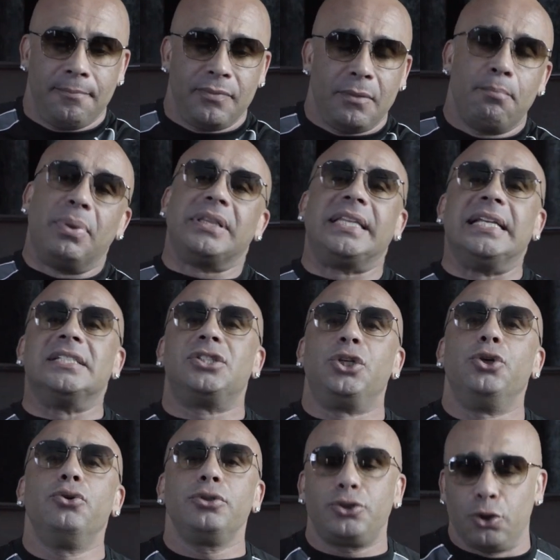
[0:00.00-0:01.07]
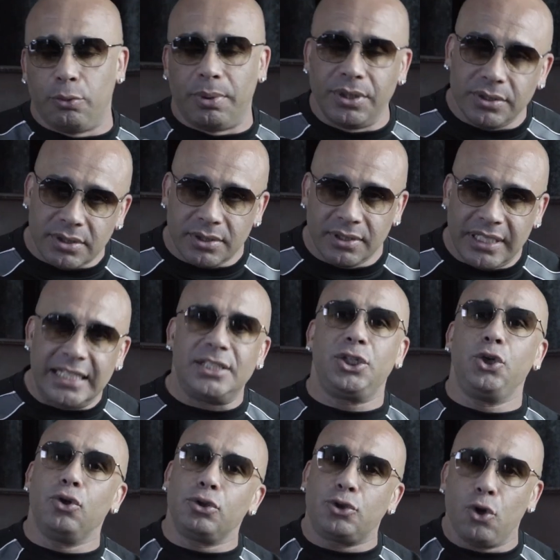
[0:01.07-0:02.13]
But these YouTubers, these
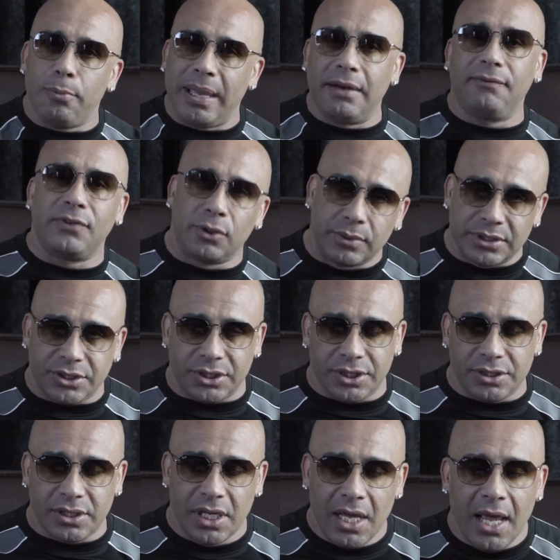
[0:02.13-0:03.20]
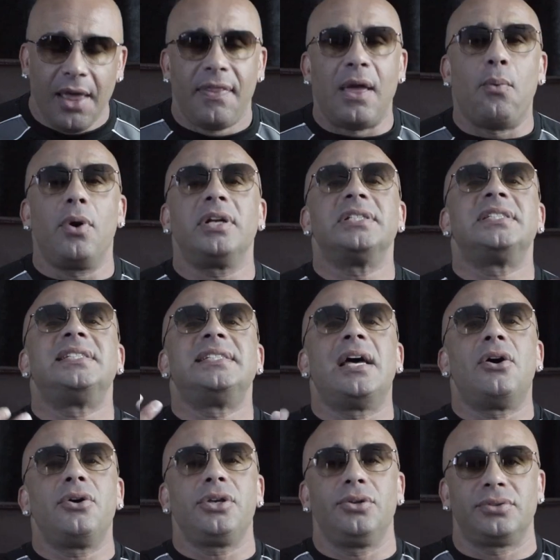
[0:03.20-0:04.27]
YouTube influencers, they want to
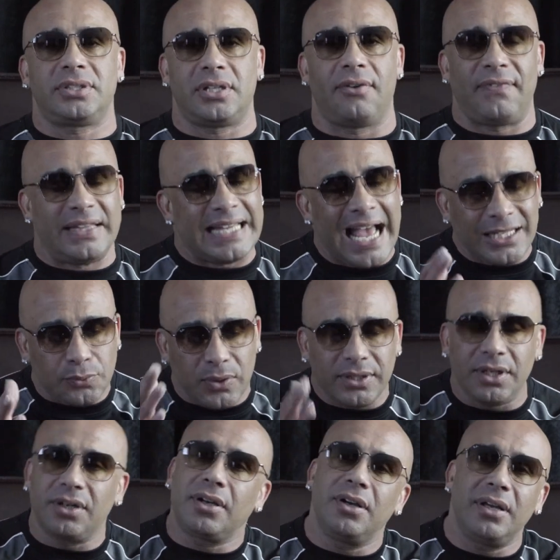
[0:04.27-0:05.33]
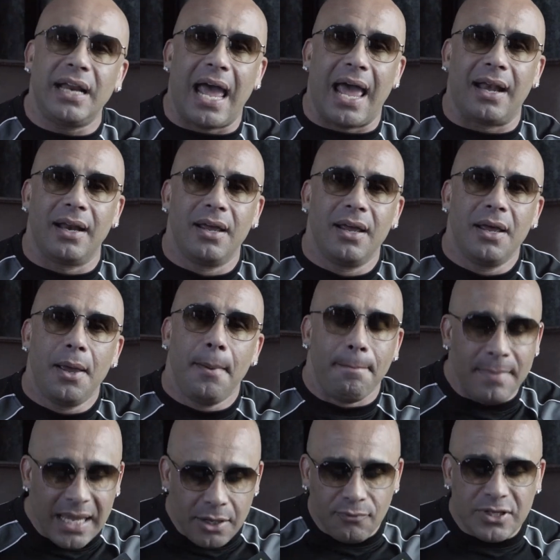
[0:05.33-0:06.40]
sell you stuff, and that's what they're good at.
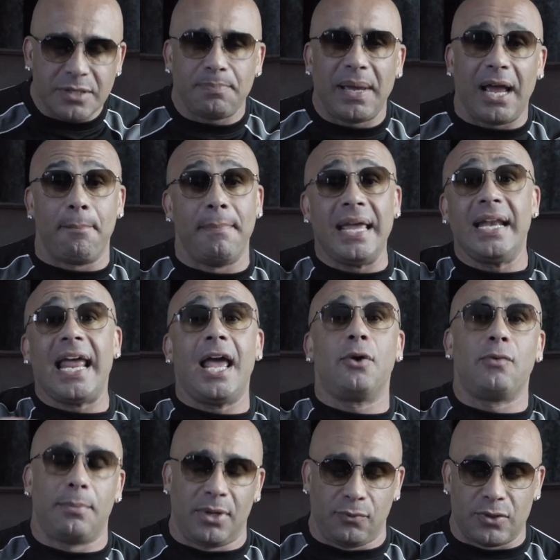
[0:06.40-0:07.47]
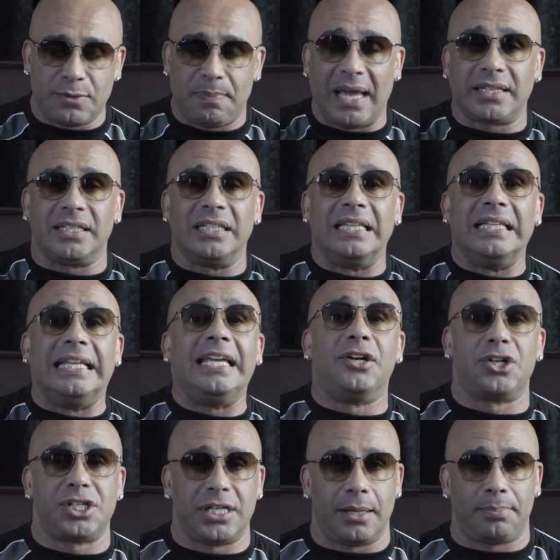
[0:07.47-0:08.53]
Men and women respect
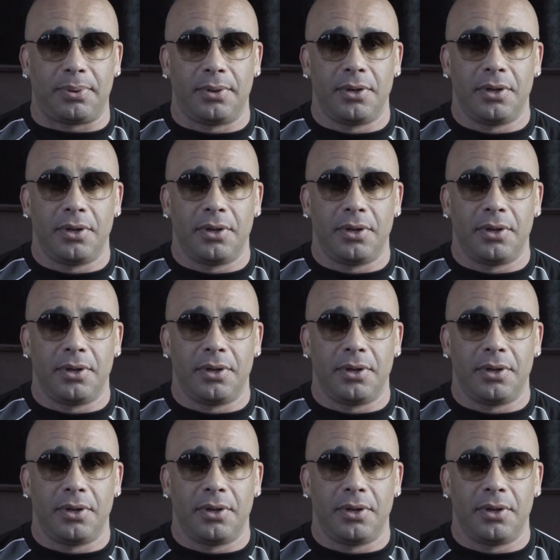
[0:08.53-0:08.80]
leadership.